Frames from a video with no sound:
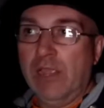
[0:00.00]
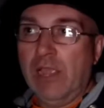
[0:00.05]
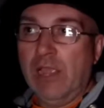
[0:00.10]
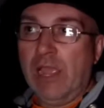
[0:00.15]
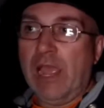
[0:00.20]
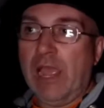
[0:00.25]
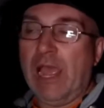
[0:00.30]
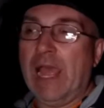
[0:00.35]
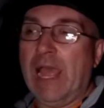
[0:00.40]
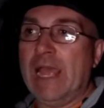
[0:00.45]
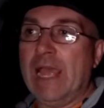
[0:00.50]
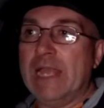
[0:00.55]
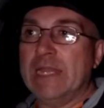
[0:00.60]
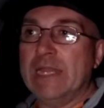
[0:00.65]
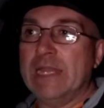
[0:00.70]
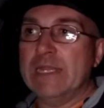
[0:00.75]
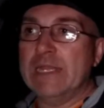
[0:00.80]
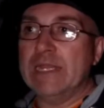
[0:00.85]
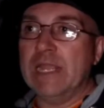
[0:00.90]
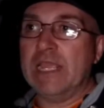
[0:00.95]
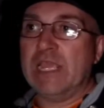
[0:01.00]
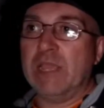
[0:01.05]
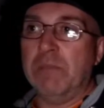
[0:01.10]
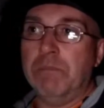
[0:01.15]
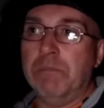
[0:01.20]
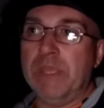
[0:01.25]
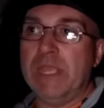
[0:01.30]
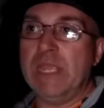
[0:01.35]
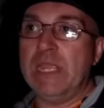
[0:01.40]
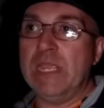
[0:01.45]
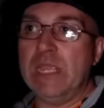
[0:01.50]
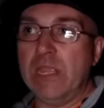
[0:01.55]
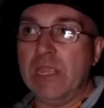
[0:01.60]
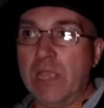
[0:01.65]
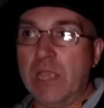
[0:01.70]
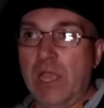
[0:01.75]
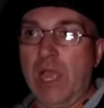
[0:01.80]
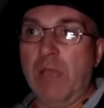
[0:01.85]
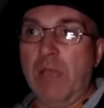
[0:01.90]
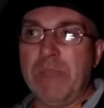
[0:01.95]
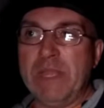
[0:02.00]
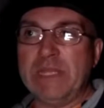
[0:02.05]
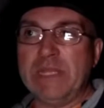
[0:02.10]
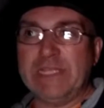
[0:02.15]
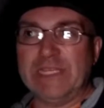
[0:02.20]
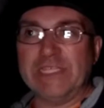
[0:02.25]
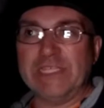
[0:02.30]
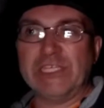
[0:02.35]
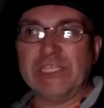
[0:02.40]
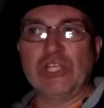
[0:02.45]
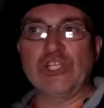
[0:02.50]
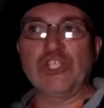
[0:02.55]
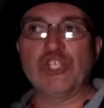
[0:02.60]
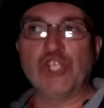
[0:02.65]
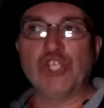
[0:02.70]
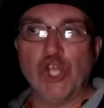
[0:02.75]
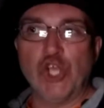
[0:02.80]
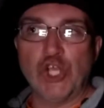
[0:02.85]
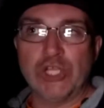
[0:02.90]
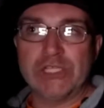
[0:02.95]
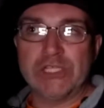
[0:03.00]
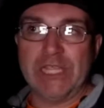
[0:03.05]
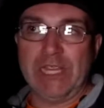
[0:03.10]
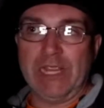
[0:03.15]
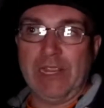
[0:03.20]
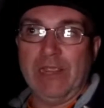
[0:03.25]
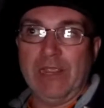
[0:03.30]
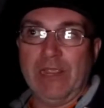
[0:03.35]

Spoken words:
and it can be a bit disconcerting,